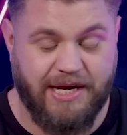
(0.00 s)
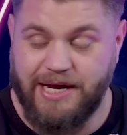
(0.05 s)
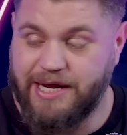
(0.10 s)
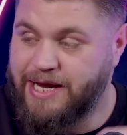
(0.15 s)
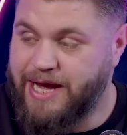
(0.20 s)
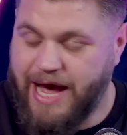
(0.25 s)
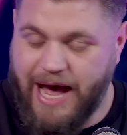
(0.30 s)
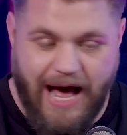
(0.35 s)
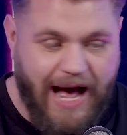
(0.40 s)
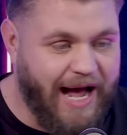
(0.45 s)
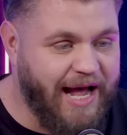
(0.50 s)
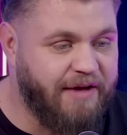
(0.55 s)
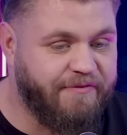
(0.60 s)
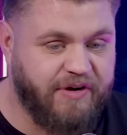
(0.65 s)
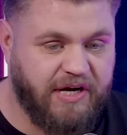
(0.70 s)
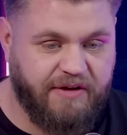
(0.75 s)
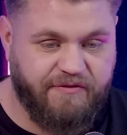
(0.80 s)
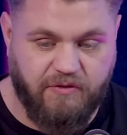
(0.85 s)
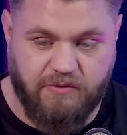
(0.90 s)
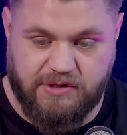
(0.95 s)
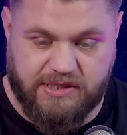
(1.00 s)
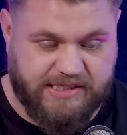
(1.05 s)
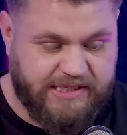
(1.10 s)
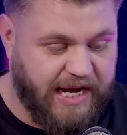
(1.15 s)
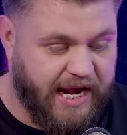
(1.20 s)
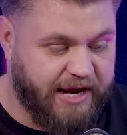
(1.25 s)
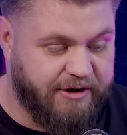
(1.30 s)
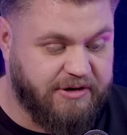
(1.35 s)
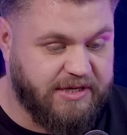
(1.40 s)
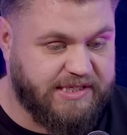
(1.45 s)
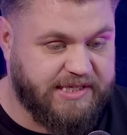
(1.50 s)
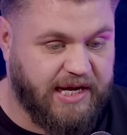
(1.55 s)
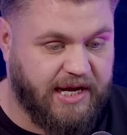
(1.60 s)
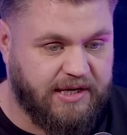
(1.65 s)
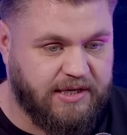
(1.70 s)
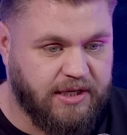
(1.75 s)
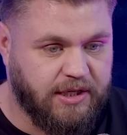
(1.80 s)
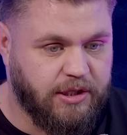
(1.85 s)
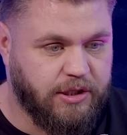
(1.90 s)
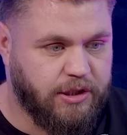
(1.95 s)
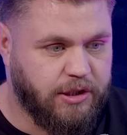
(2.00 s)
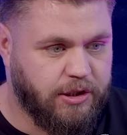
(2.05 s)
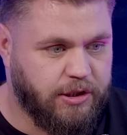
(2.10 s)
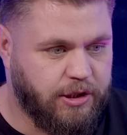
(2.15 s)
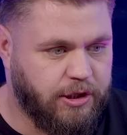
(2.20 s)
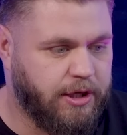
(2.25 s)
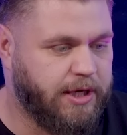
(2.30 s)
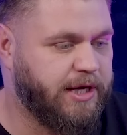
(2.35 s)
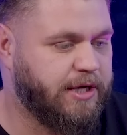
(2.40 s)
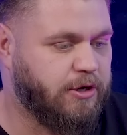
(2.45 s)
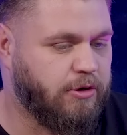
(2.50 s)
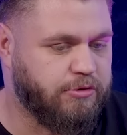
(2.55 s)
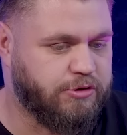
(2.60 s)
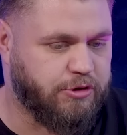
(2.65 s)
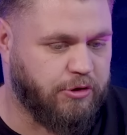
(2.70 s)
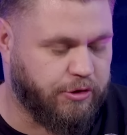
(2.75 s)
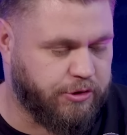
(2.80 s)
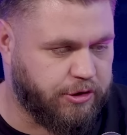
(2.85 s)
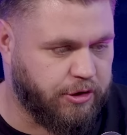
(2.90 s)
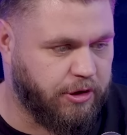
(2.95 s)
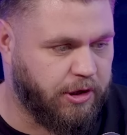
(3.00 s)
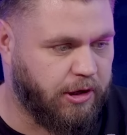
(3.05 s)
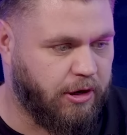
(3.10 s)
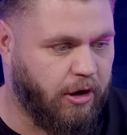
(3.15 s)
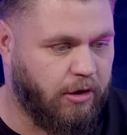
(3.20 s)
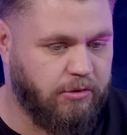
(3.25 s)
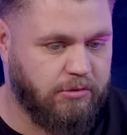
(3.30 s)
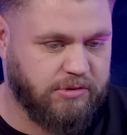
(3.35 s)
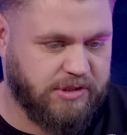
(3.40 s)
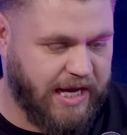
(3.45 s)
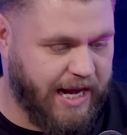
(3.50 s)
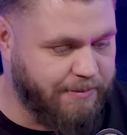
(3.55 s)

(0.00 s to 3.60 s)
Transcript: Timing is key. I haven't even sat here and said you need to go score 30 goals.